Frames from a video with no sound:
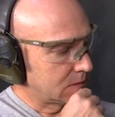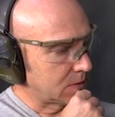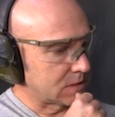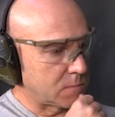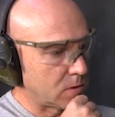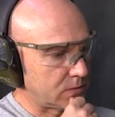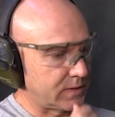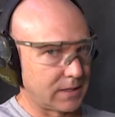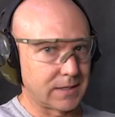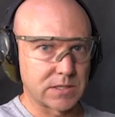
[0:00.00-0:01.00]
what's the point of
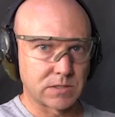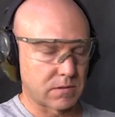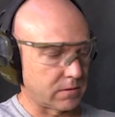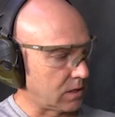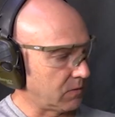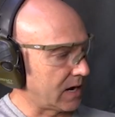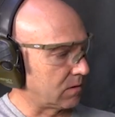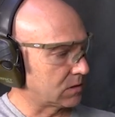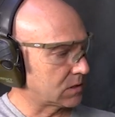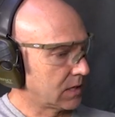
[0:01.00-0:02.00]
anything less than 30
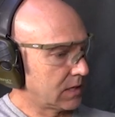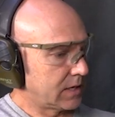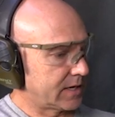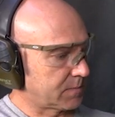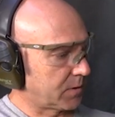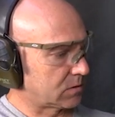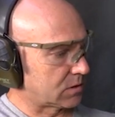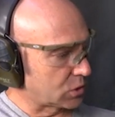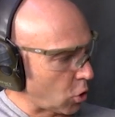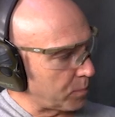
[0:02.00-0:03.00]
rounds, as opposed to
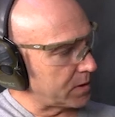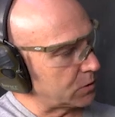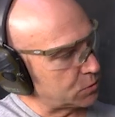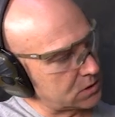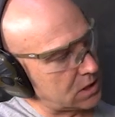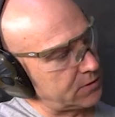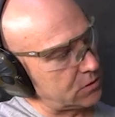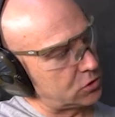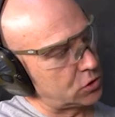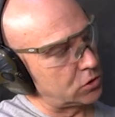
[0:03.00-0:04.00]
the Scorpion, which was giving
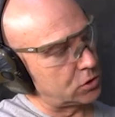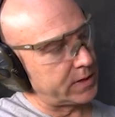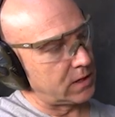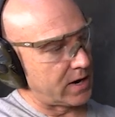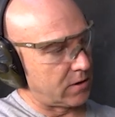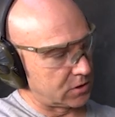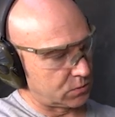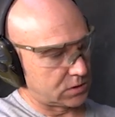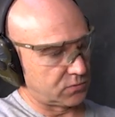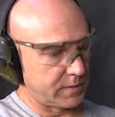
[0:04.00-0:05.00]
you 2 20
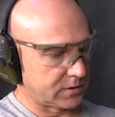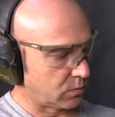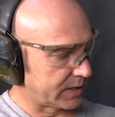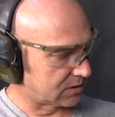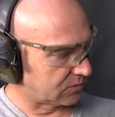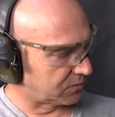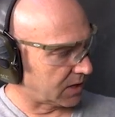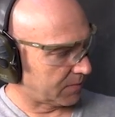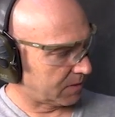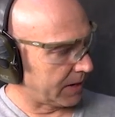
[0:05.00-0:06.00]
rounders, which for me is a waste of
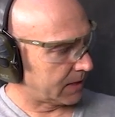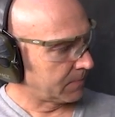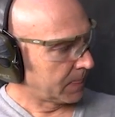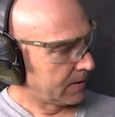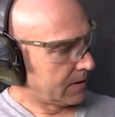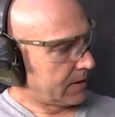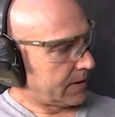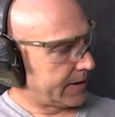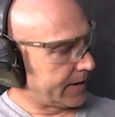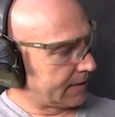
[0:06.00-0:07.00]
time and money.
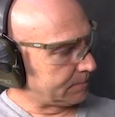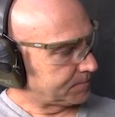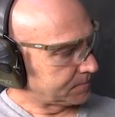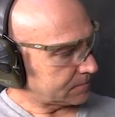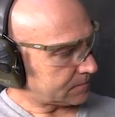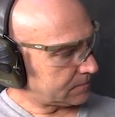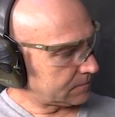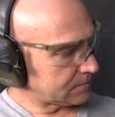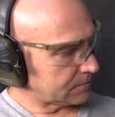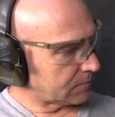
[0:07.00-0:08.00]

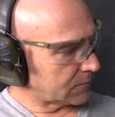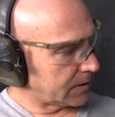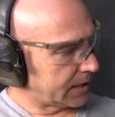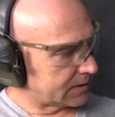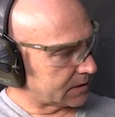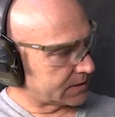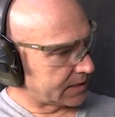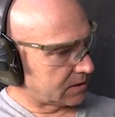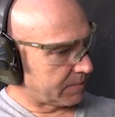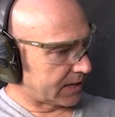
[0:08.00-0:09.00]
And as I
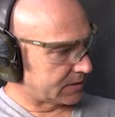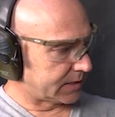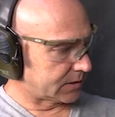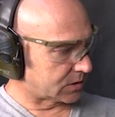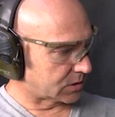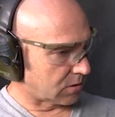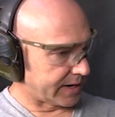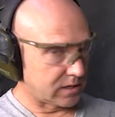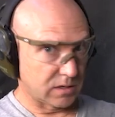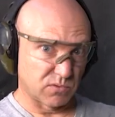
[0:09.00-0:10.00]
said, the magazines are
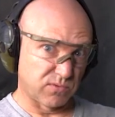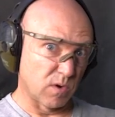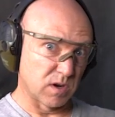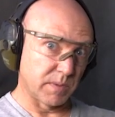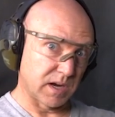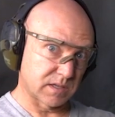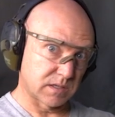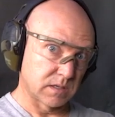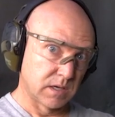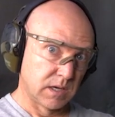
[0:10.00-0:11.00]
anything from $400